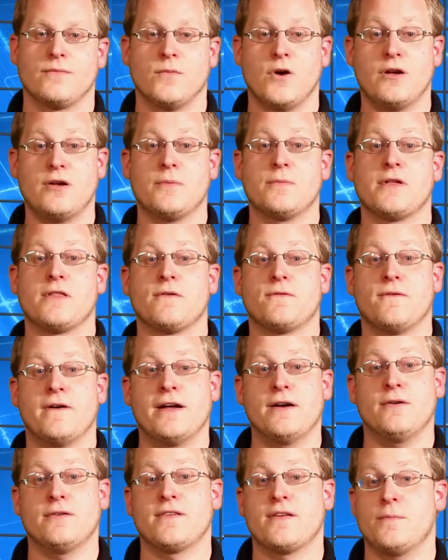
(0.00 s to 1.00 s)
Welcome to the
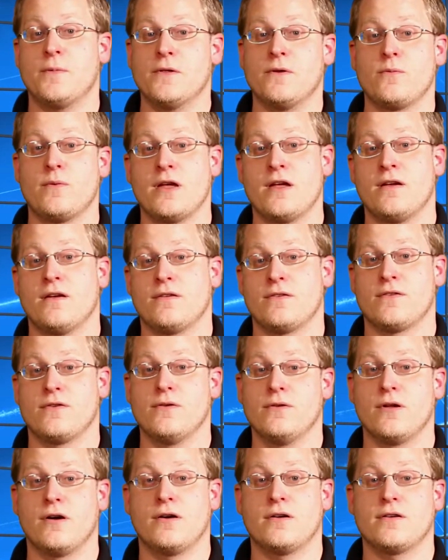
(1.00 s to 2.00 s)
final tip of the week,
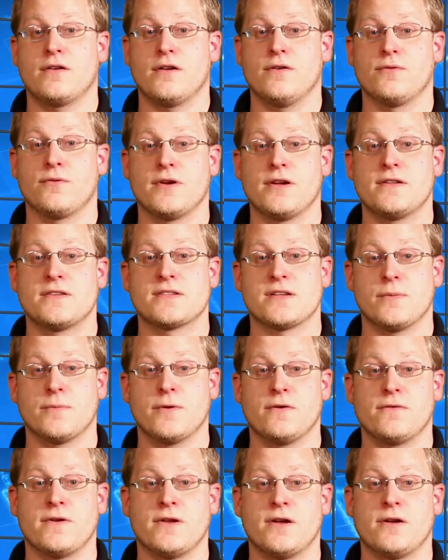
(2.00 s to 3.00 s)
too long, didn't read
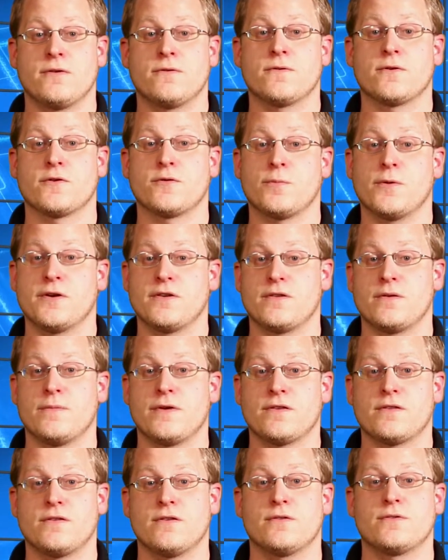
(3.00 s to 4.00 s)
summary video for spring
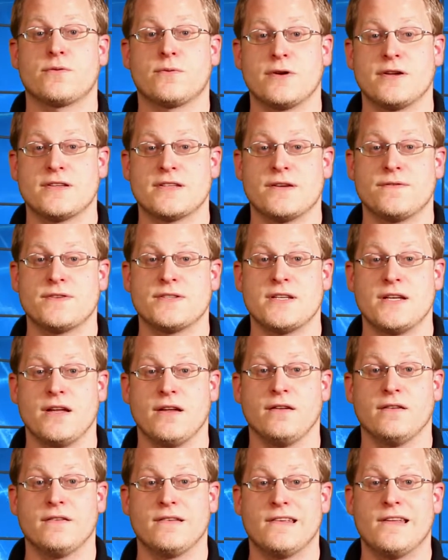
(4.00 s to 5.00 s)
semester
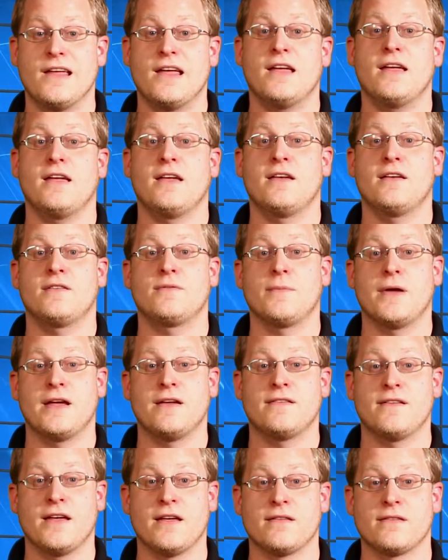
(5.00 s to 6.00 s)
2017. Today is
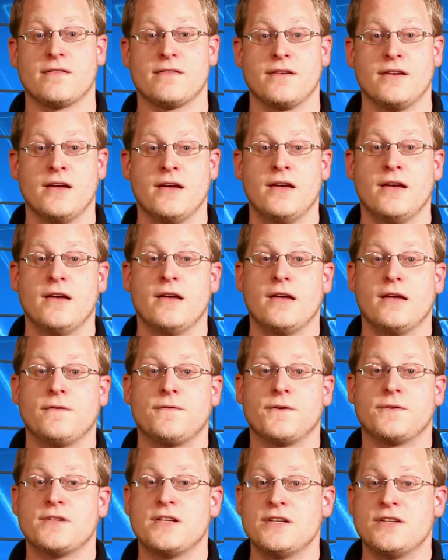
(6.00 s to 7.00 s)
May 10th.
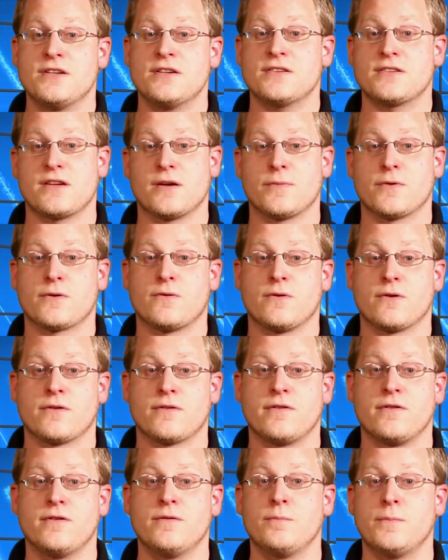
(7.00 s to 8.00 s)
If you're teaching summer
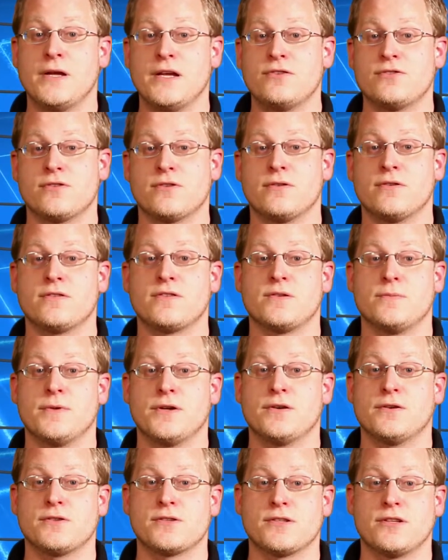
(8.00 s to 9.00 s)
courses, be sure to
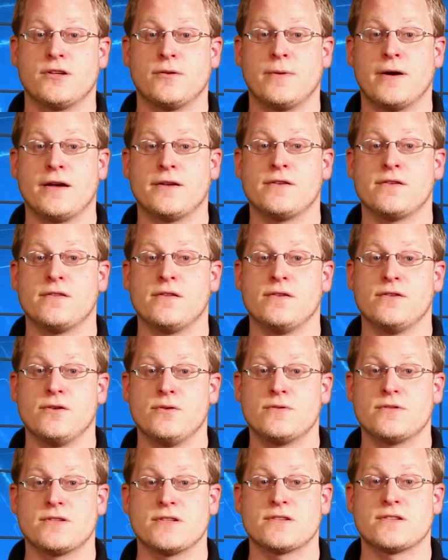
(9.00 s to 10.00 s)
submit your syllabi to the
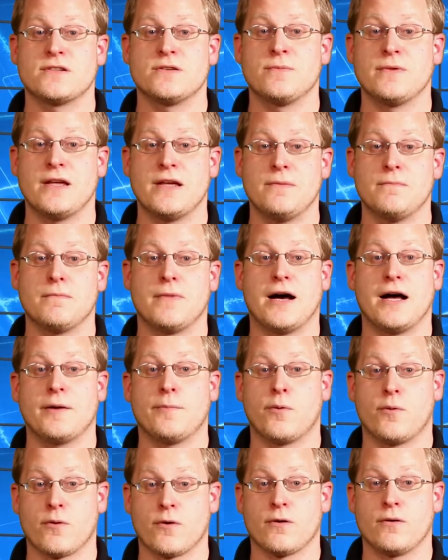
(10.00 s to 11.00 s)
new system in My
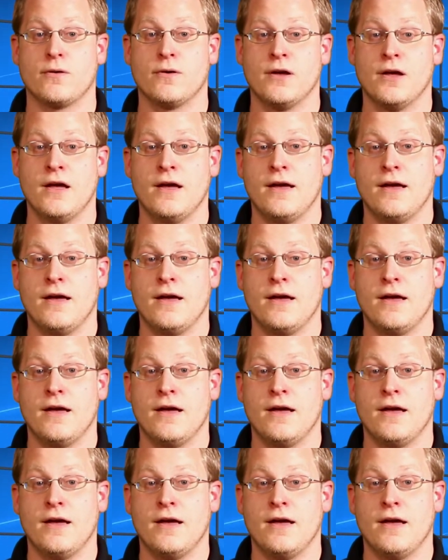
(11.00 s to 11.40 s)
Portal.